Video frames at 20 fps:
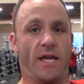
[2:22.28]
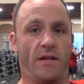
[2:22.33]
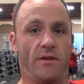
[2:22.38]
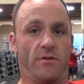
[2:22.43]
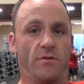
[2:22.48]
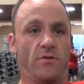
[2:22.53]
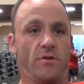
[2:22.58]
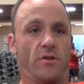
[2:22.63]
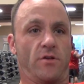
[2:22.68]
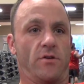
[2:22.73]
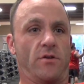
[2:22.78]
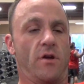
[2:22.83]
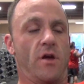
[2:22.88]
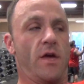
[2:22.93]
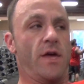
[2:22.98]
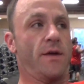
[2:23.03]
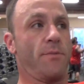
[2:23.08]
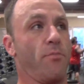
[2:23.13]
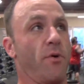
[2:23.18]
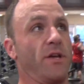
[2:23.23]
can
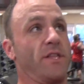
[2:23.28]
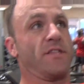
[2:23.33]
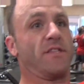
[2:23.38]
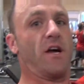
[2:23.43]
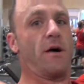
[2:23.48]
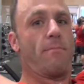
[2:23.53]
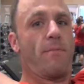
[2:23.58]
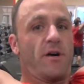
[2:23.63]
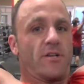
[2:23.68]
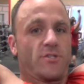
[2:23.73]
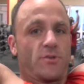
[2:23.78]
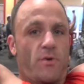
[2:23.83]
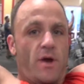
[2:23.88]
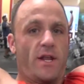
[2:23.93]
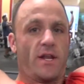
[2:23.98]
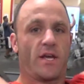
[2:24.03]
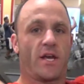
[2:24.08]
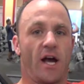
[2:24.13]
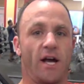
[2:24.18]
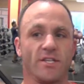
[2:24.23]
bring the dumbbells
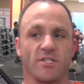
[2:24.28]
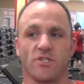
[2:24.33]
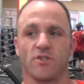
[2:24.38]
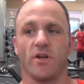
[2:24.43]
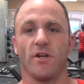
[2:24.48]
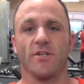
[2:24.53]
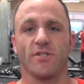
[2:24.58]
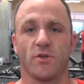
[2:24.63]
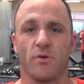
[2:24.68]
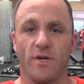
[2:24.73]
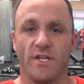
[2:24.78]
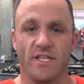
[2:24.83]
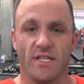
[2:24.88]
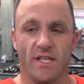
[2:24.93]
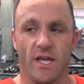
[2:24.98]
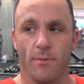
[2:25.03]
around and concentrate on squeezing